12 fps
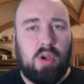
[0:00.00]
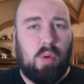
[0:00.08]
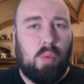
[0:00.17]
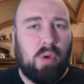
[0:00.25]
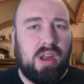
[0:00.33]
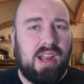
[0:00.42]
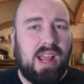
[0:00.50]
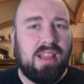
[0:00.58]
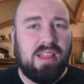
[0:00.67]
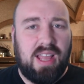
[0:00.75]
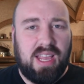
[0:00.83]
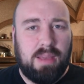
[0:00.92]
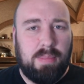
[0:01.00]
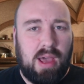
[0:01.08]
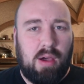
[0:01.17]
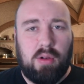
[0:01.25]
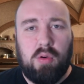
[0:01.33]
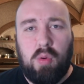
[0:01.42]
what did I like
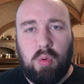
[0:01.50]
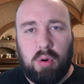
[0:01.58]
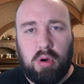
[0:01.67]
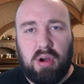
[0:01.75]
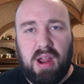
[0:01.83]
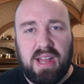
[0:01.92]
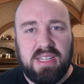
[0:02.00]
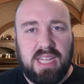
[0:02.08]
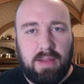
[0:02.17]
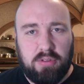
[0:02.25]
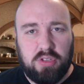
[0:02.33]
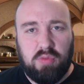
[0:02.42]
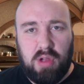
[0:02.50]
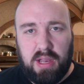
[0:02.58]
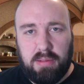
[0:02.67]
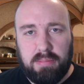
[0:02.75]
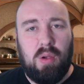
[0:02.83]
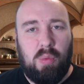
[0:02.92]
about Horror at Devil's
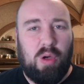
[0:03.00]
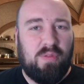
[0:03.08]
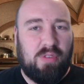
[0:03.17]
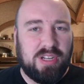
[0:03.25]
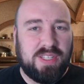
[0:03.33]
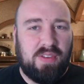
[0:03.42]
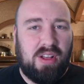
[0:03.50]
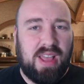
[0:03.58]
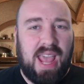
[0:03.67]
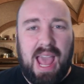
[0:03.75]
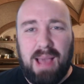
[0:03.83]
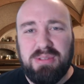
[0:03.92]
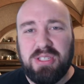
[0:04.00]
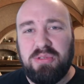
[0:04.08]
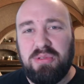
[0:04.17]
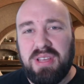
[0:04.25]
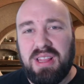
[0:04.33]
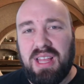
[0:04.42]
Run? Well, first of all, I
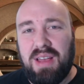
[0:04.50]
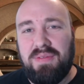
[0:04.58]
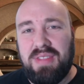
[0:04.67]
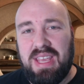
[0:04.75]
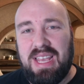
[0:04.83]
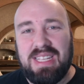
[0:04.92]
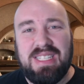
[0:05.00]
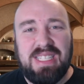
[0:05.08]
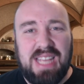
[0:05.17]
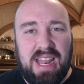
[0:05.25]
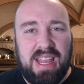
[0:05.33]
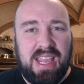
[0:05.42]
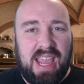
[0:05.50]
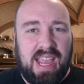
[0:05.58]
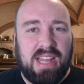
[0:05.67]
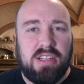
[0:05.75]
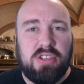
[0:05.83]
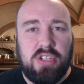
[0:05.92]
absolutely love the setting
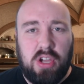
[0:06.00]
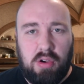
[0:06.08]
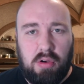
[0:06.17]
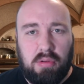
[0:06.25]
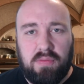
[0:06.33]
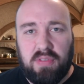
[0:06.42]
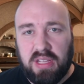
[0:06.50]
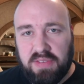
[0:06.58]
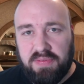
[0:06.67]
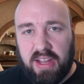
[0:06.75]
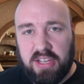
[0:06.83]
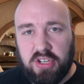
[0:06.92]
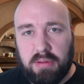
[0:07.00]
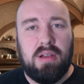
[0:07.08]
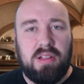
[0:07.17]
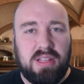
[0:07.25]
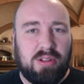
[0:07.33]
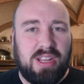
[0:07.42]
and tone for this adventure.
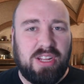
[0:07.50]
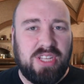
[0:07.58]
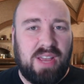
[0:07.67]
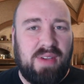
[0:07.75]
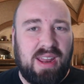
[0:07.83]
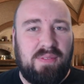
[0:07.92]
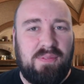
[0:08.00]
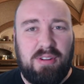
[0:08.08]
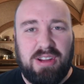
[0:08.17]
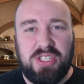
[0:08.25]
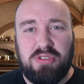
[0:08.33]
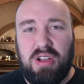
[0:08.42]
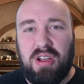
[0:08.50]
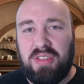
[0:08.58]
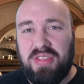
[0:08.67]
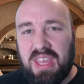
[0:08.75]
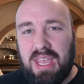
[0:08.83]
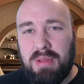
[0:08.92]
Clearly, Jeff had a very strong
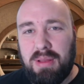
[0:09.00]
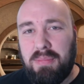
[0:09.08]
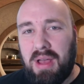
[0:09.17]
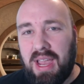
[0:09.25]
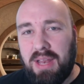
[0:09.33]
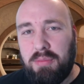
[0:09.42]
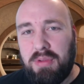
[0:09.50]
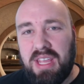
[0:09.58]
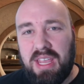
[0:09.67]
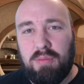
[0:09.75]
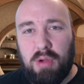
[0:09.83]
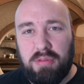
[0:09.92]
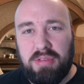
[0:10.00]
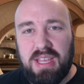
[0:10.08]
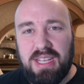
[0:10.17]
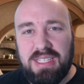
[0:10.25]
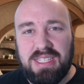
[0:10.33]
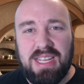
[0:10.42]
theme in mind when he wrote
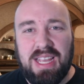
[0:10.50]
this,